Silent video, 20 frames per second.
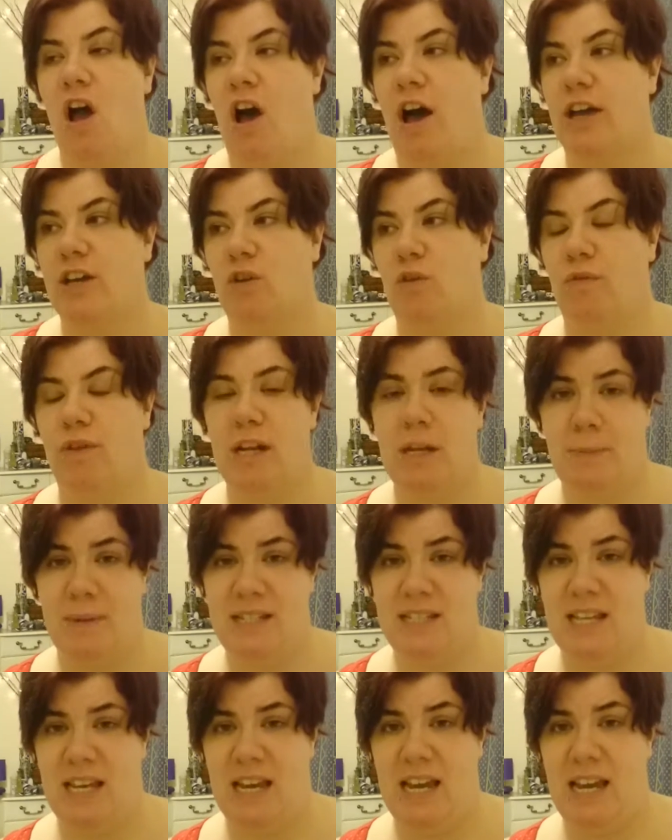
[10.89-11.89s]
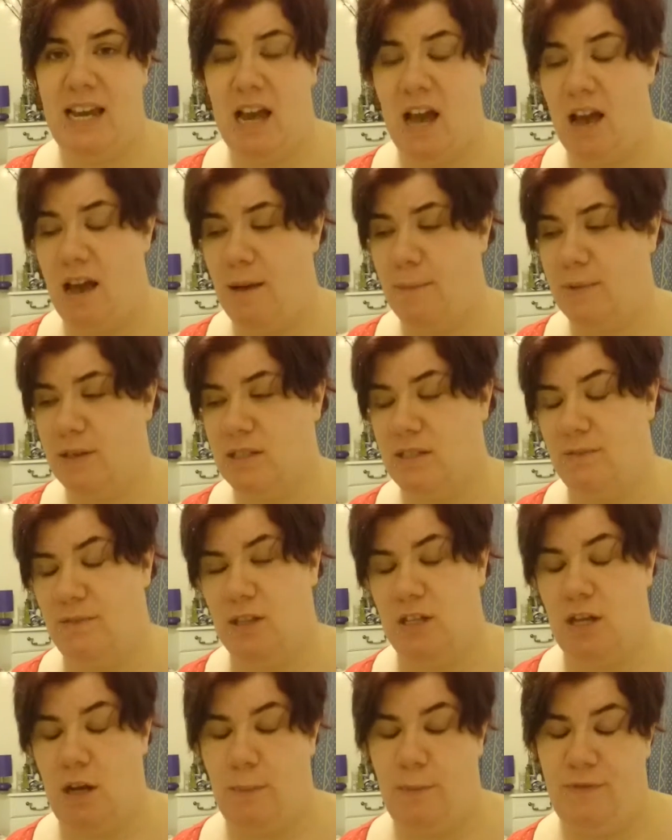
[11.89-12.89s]
I got really busy because of
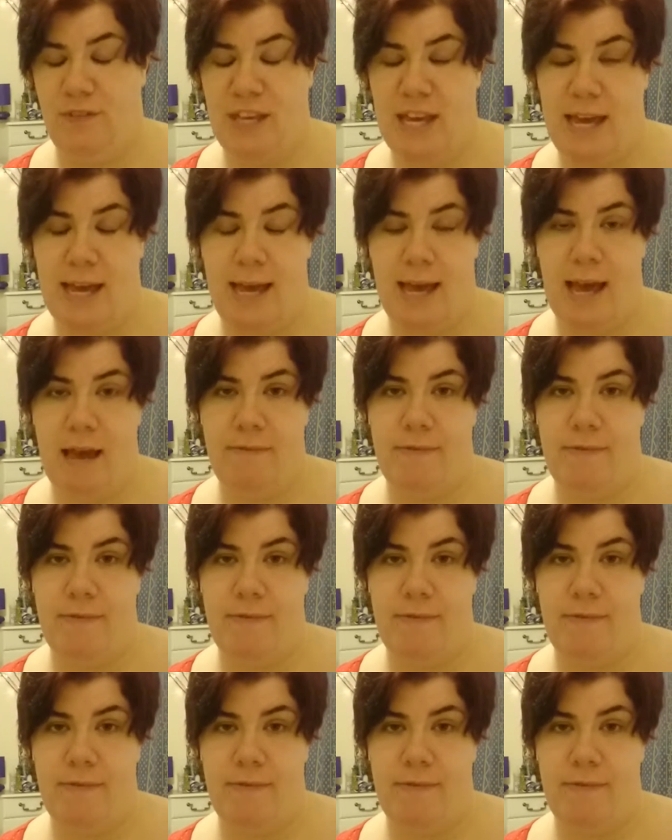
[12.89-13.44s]
the time of year,